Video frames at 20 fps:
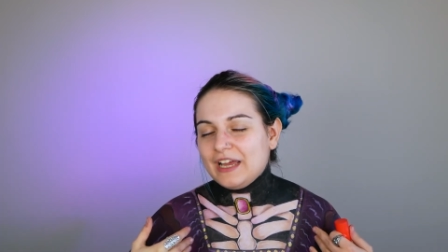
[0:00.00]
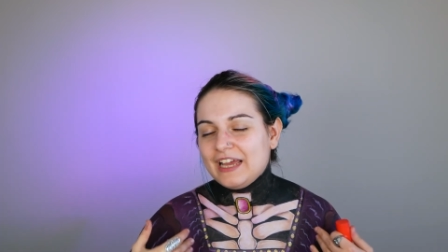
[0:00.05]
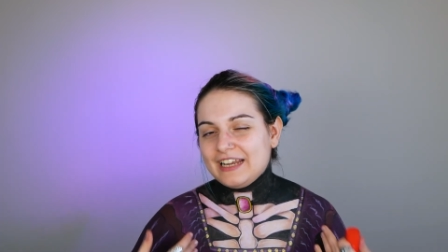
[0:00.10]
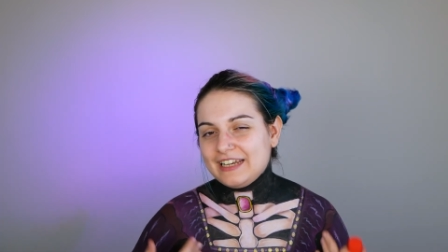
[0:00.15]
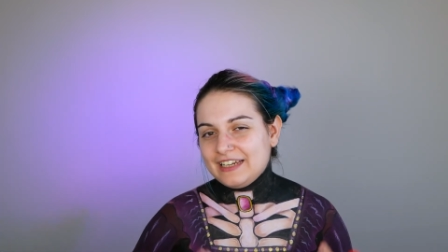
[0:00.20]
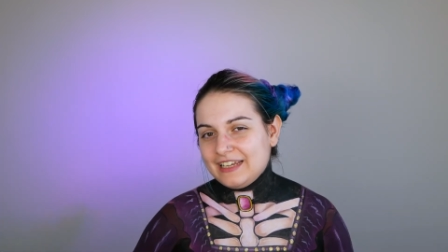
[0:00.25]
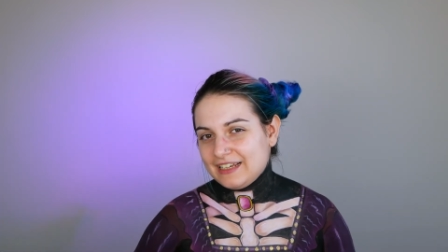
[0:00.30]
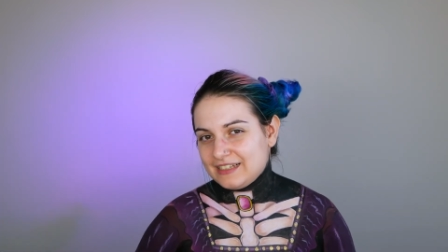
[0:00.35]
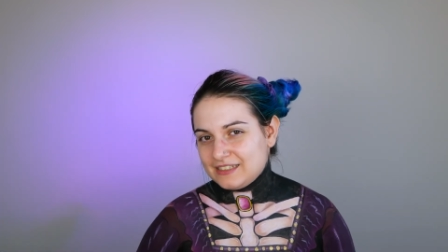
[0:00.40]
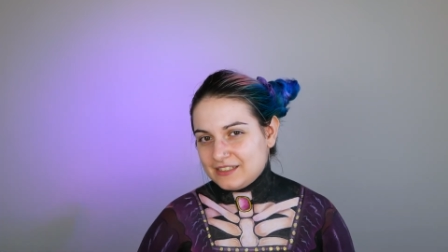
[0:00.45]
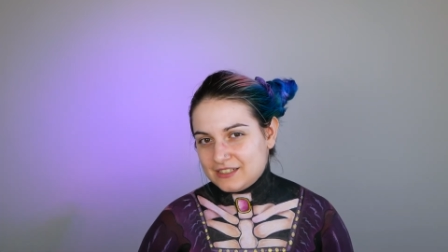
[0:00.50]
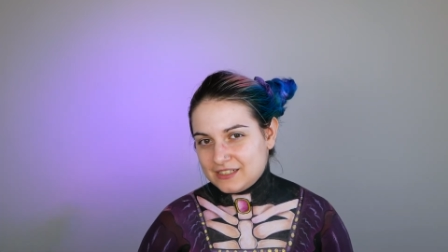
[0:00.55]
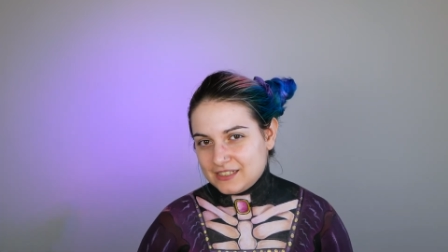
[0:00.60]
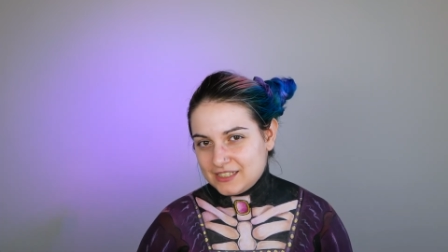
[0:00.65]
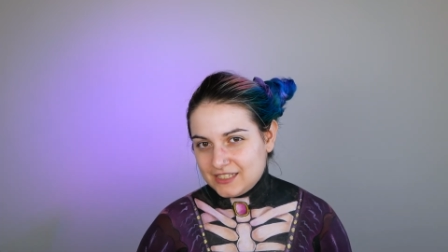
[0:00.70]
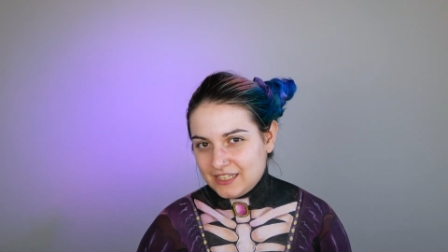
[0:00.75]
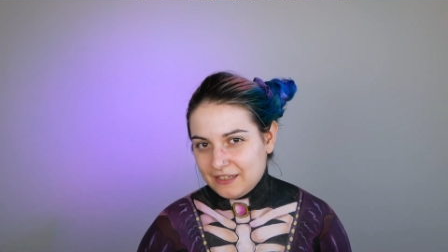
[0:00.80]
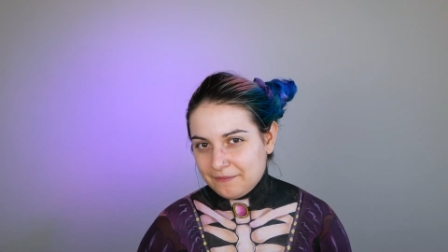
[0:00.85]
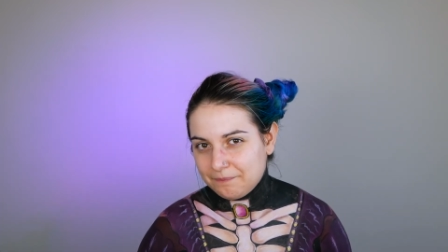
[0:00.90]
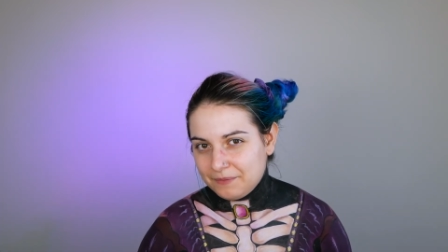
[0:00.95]
any extra
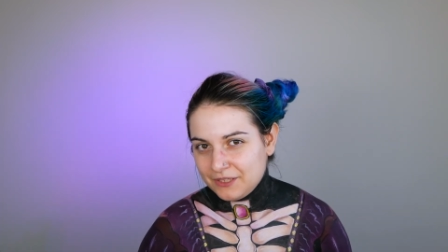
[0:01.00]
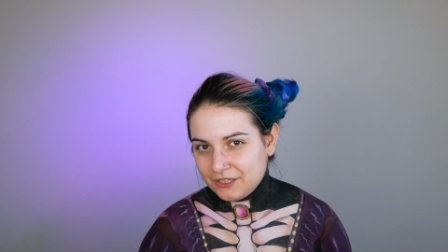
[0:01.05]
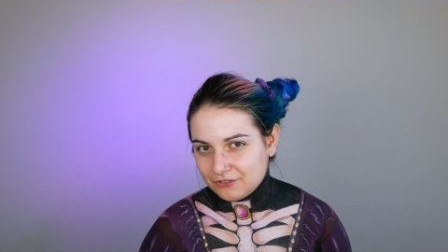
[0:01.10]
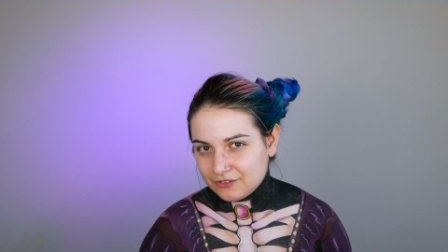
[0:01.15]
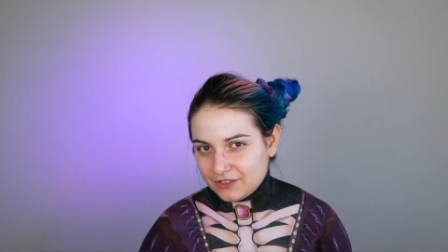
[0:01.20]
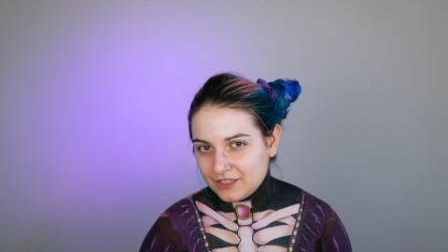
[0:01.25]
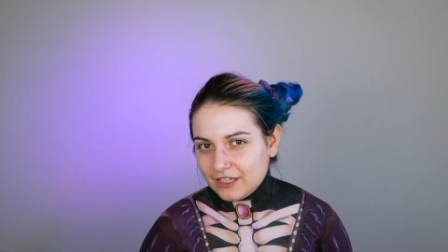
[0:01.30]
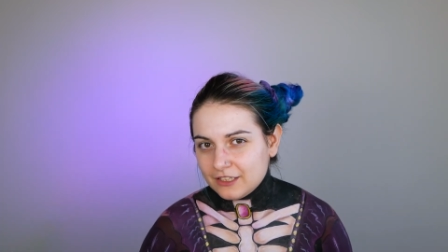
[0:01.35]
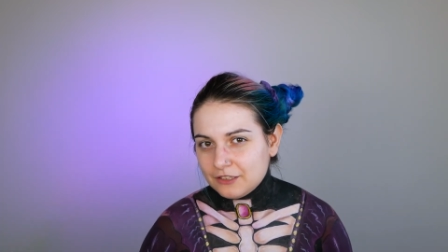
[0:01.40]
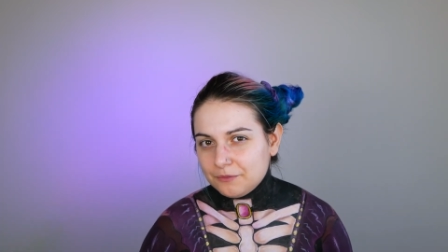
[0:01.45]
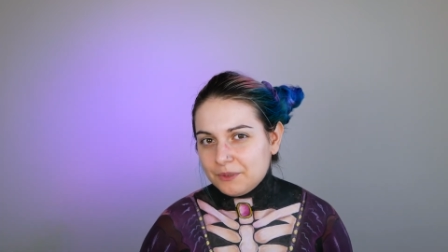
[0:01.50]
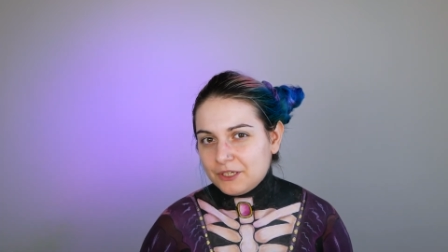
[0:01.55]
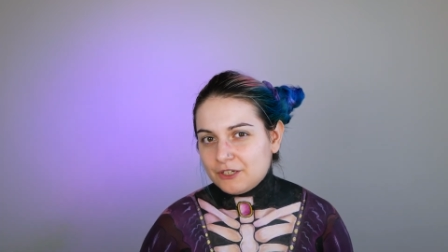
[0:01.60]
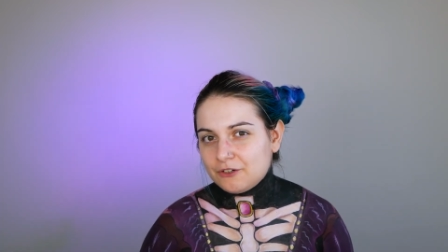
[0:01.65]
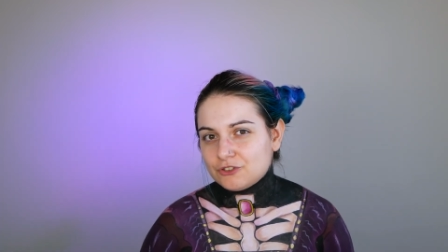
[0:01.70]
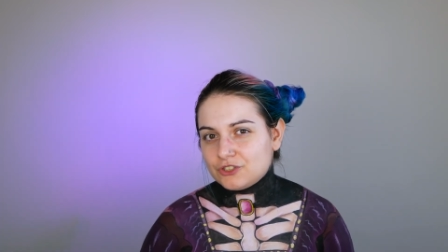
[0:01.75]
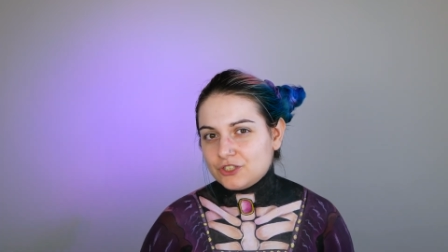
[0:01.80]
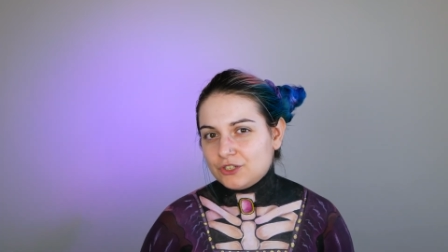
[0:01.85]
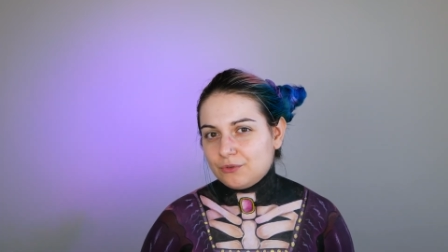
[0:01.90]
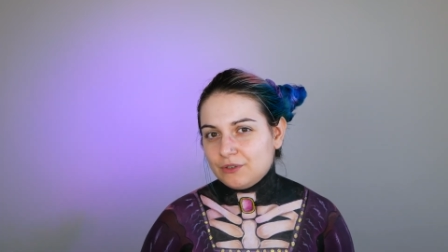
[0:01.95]
step beyond that
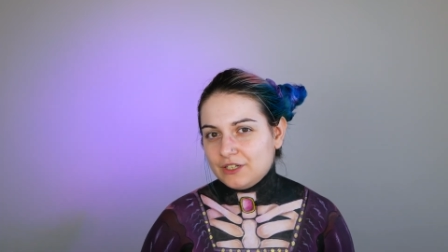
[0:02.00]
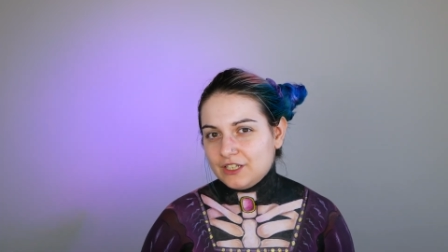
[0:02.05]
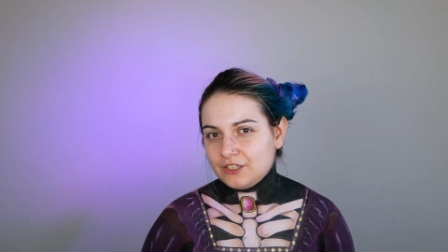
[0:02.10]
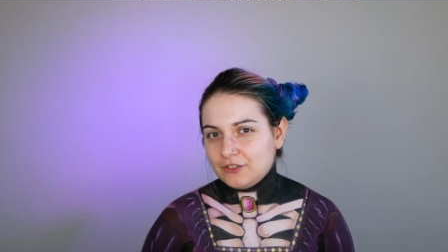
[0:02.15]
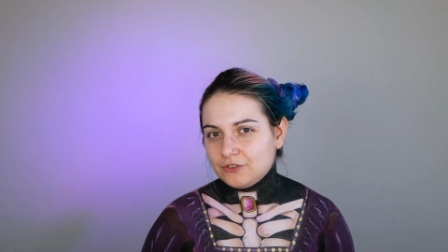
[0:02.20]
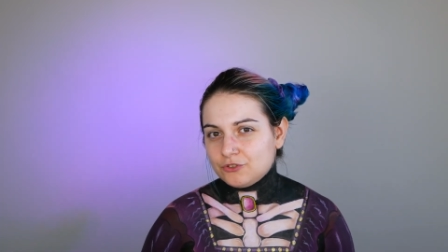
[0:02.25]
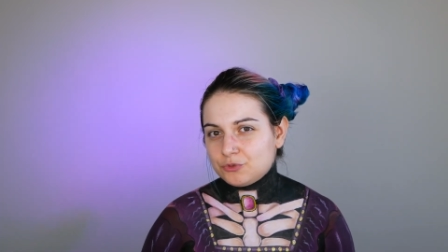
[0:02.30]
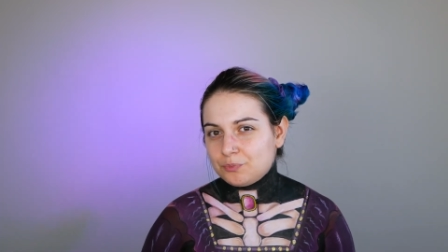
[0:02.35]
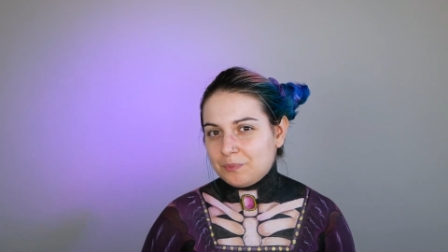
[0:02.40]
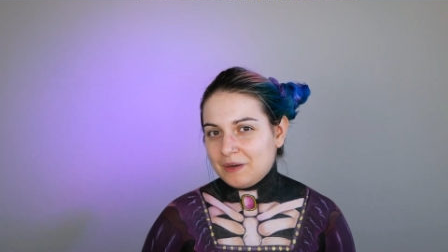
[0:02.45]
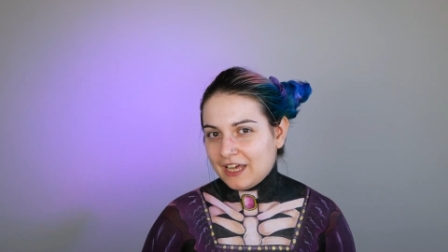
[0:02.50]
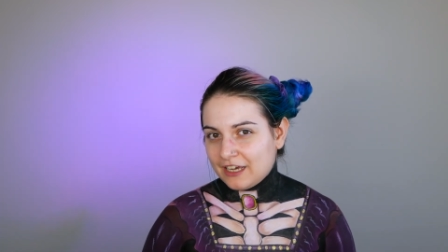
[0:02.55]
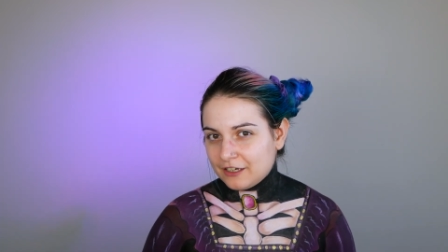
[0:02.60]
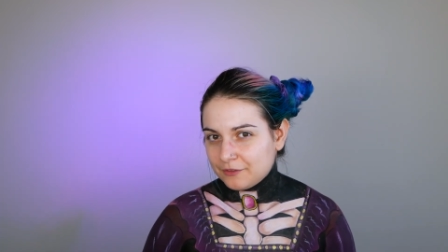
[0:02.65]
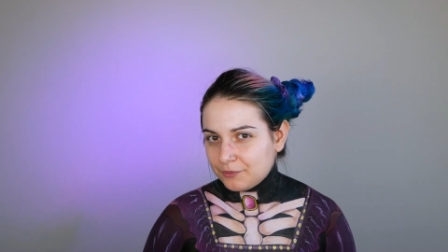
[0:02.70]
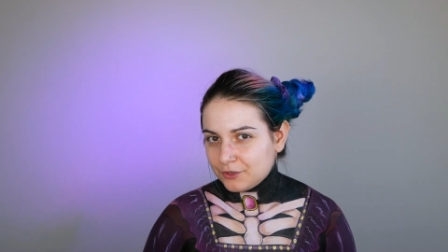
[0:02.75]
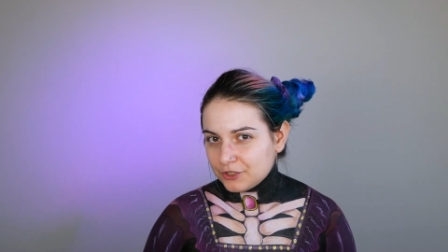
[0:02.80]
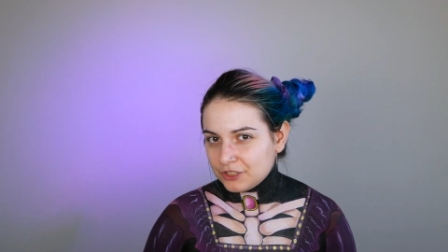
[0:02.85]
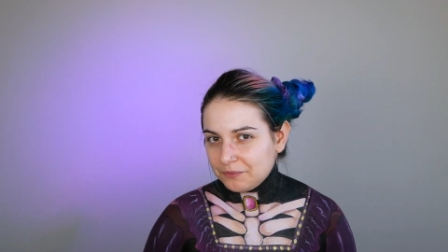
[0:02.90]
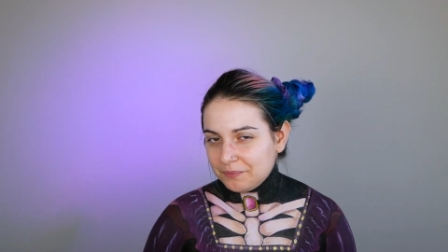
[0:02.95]
because I will use
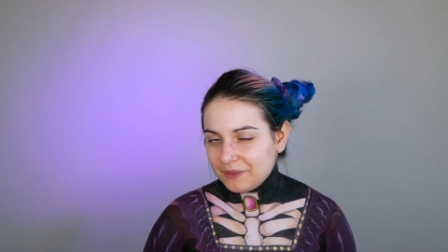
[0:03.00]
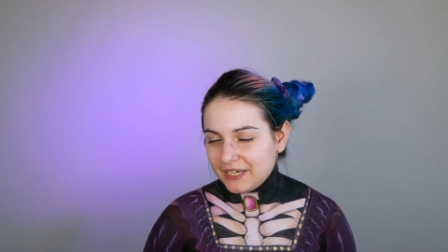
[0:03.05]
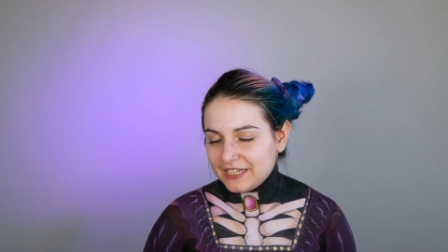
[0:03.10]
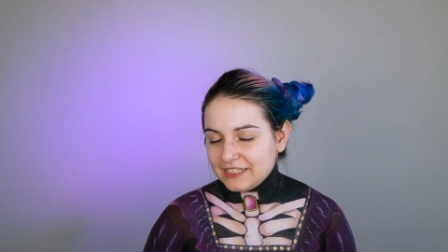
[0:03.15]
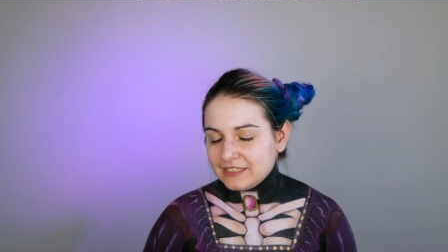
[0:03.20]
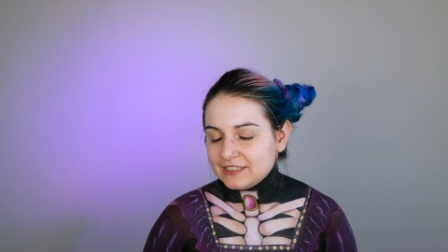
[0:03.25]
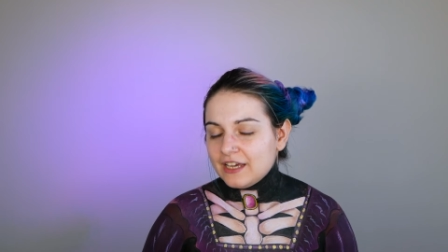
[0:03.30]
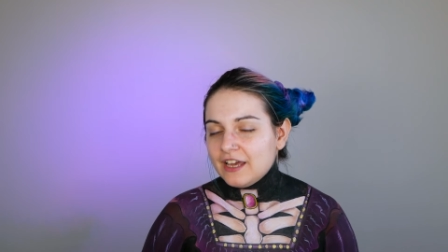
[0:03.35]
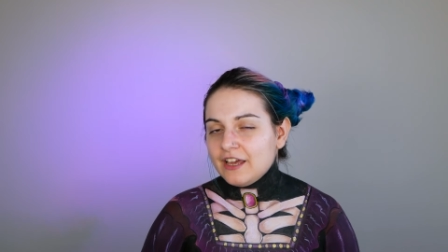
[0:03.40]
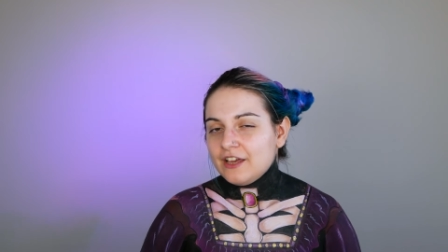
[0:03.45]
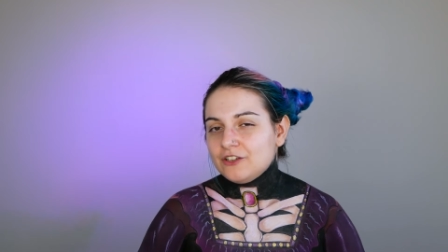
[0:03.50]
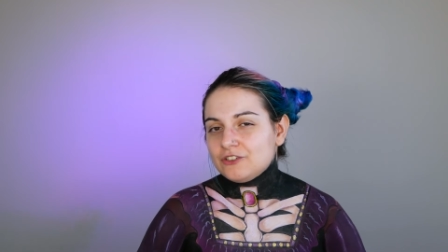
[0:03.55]
black body paint,